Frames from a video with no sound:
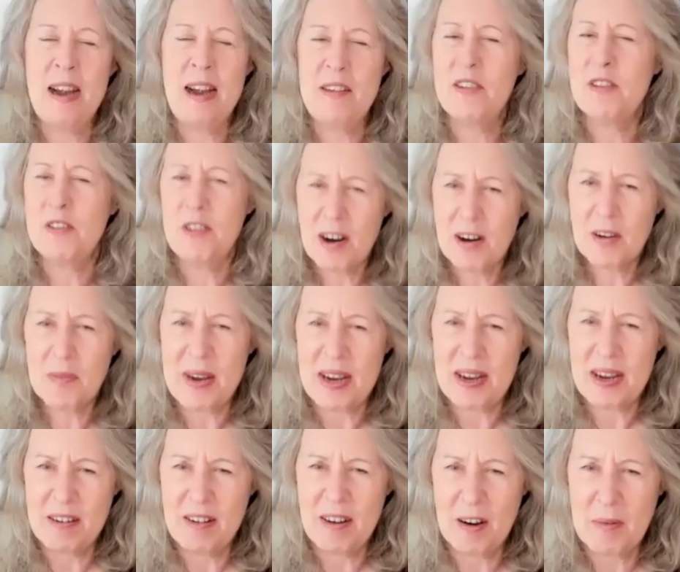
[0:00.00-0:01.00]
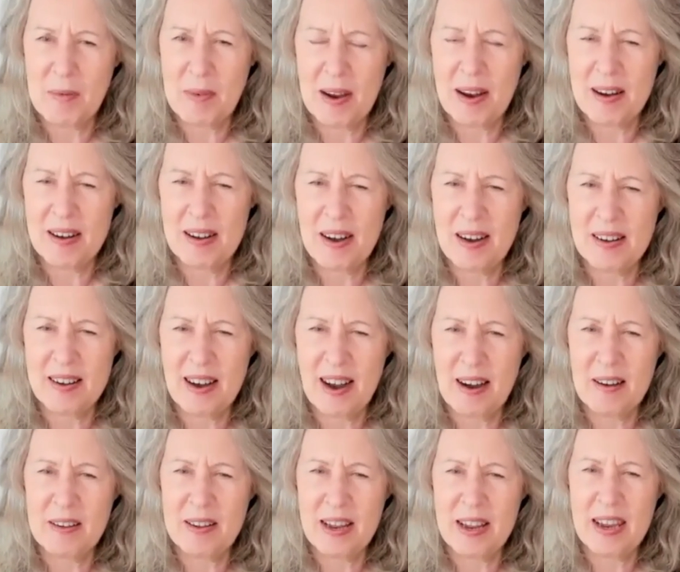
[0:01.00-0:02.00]
really struck me, and
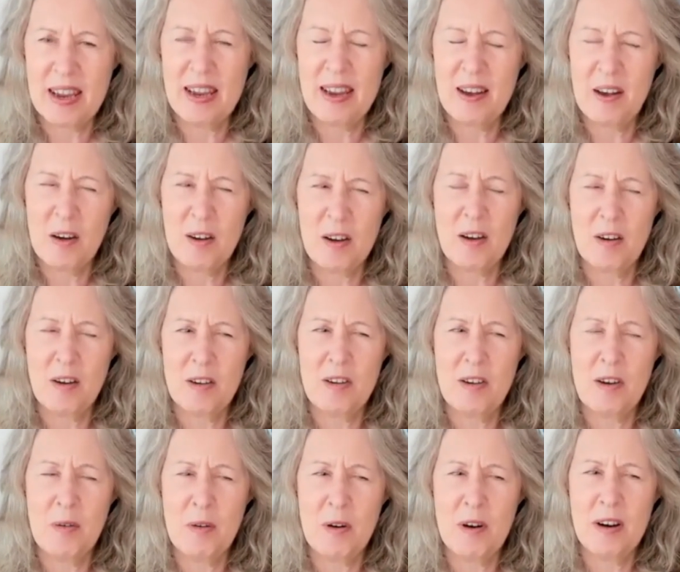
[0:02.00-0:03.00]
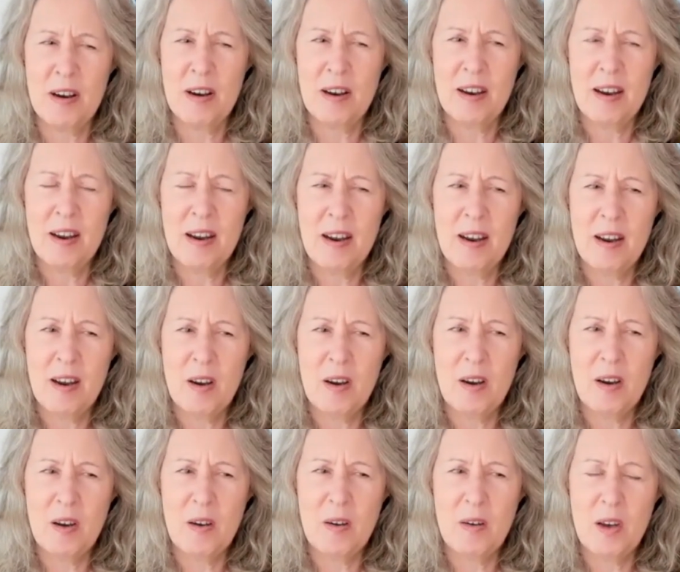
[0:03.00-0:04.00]
I was thinking, because you
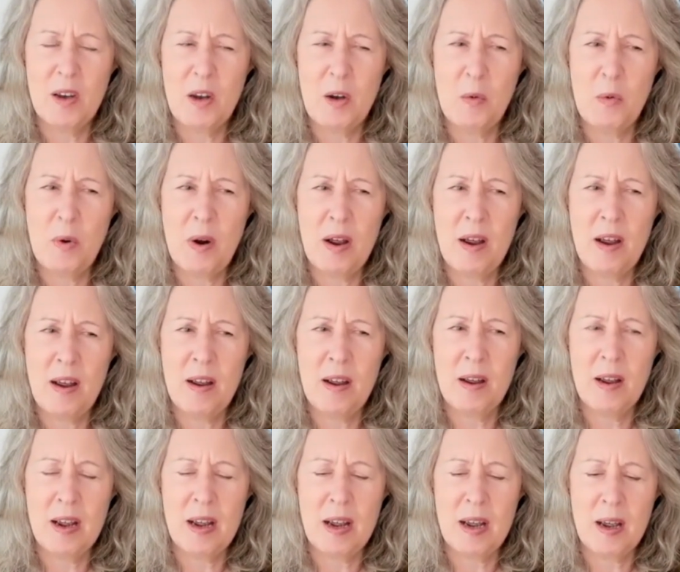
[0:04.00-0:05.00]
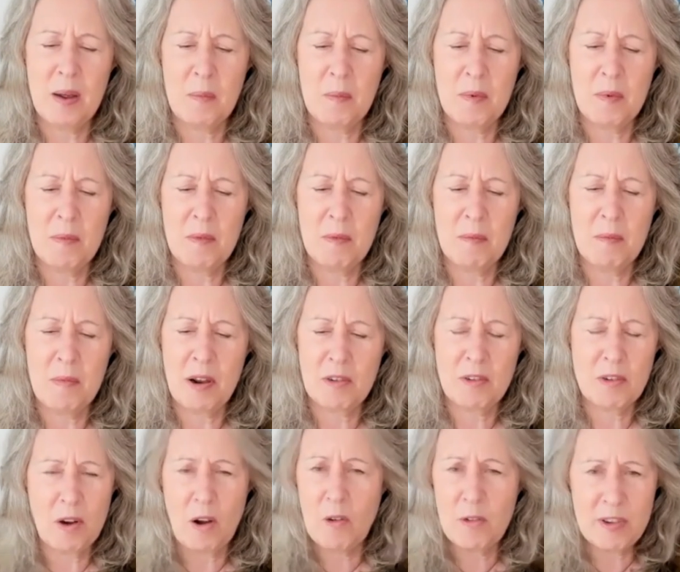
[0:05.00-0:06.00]
were
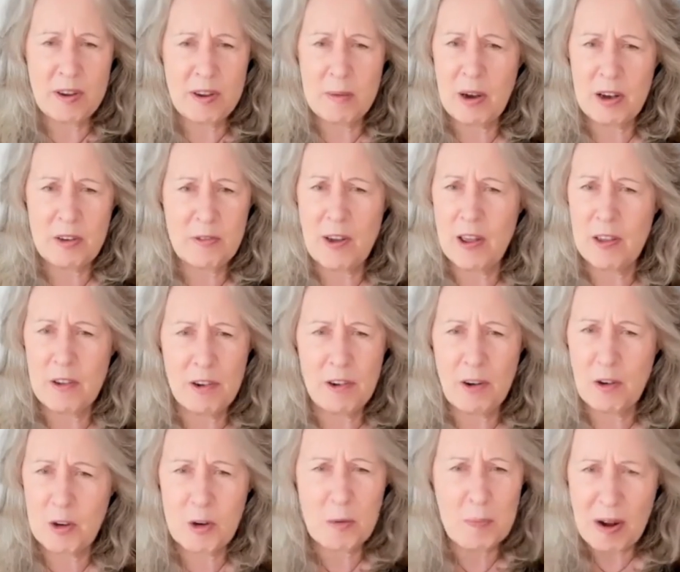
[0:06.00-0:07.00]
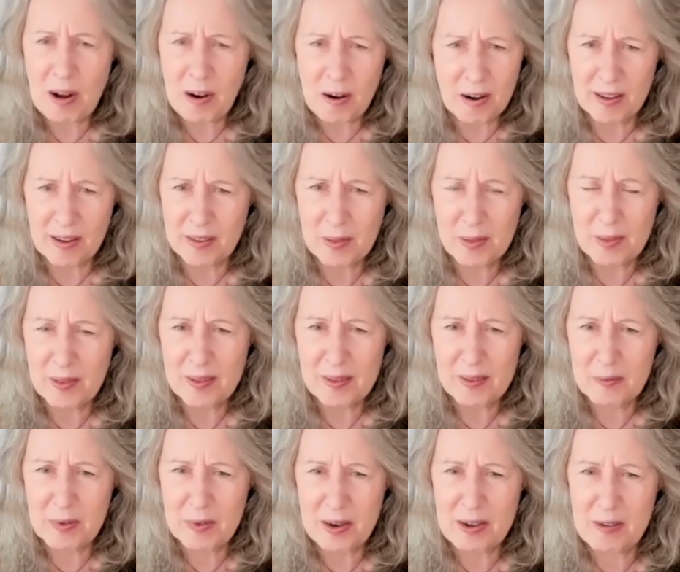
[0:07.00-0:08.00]
obviously much further along your path
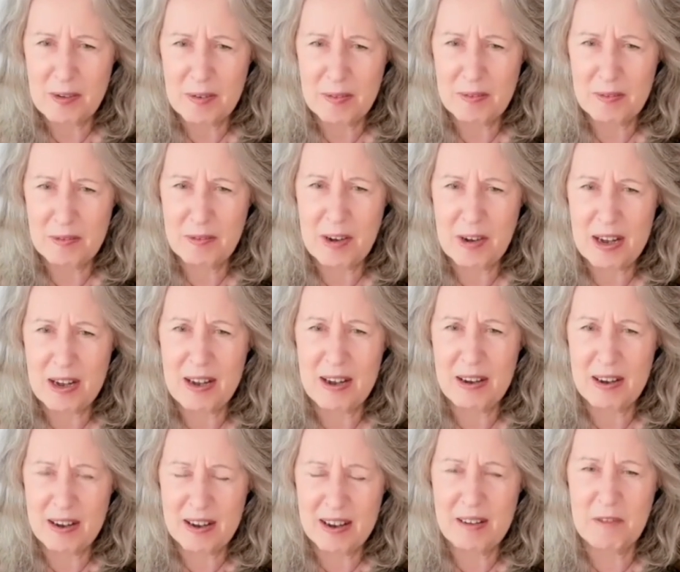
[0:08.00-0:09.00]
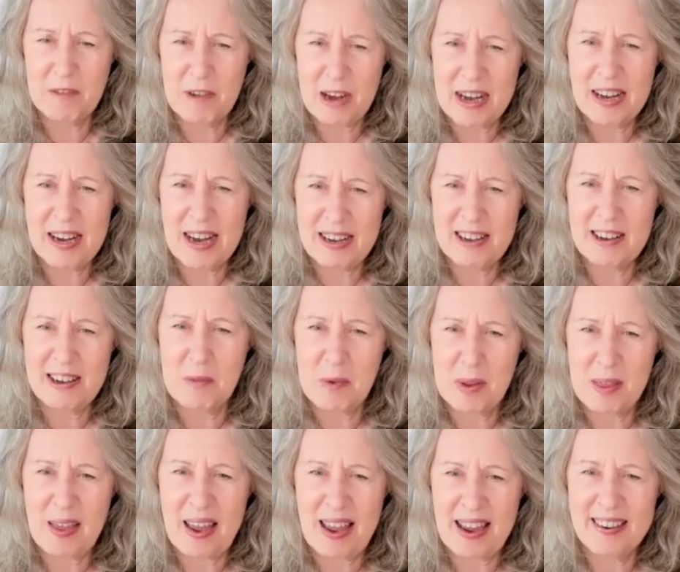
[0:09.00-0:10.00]
when we reconnected
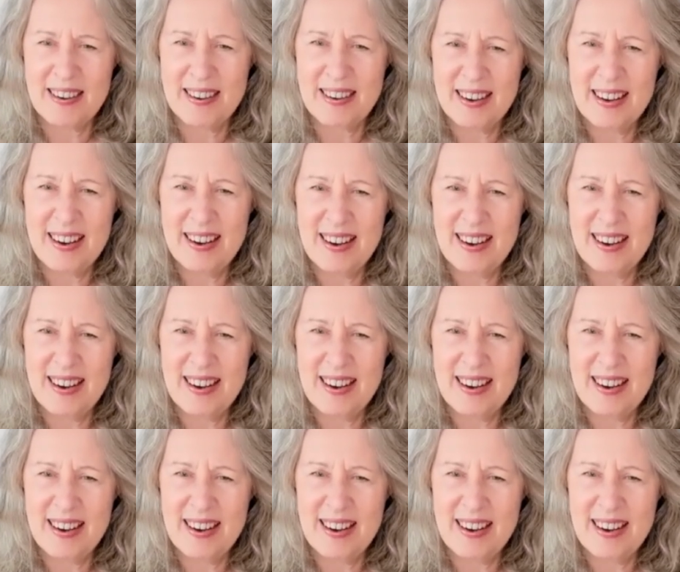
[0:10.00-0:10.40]
with that.